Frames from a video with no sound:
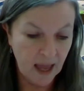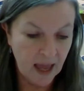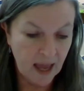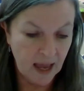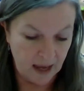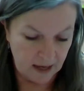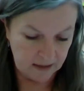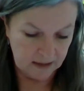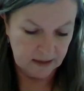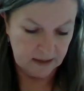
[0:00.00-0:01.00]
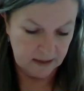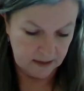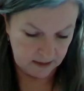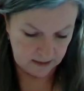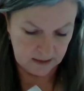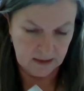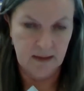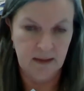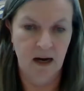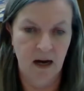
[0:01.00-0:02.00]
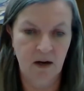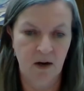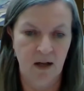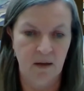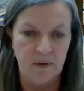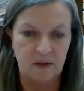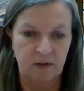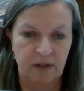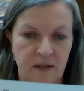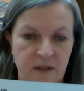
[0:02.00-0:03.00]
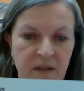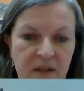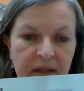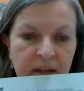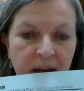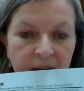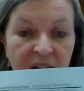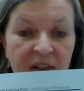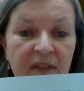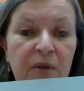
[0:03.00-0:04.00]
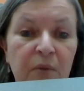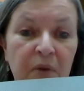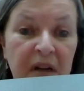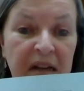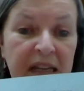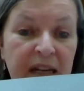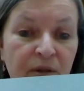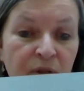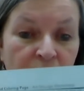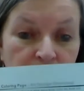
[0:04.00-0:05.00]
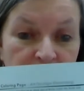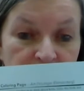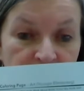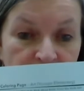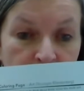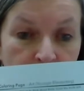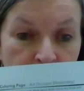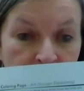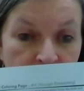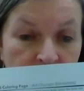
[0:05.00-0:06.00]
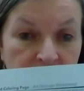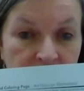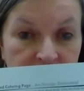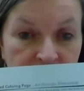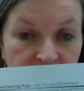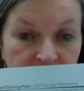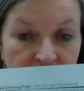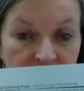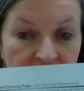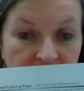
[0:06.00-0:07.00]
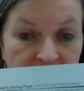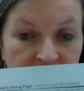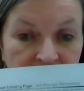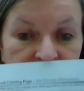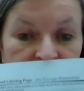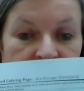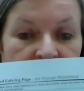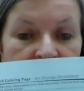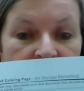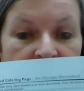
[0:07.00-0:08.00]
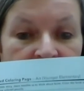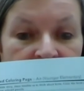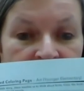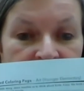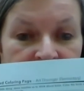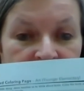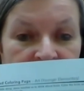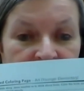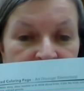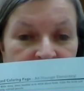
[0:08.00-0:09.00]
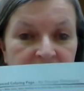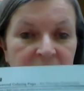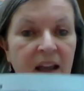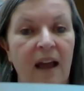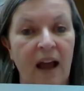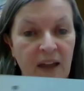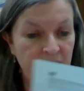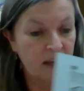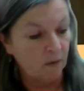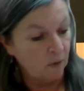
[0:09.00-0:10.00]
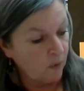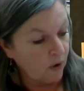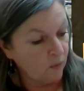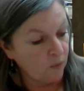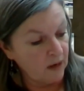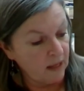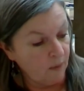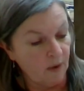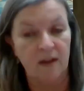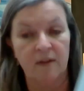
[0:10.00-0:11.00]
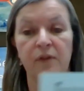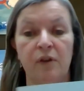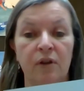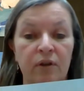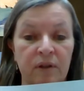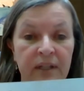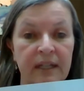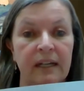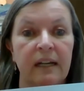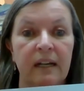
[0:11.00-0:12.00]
And younger elementary students, you have this really cool picture of a bird that you can color. I just love it. I think it would work really well if you used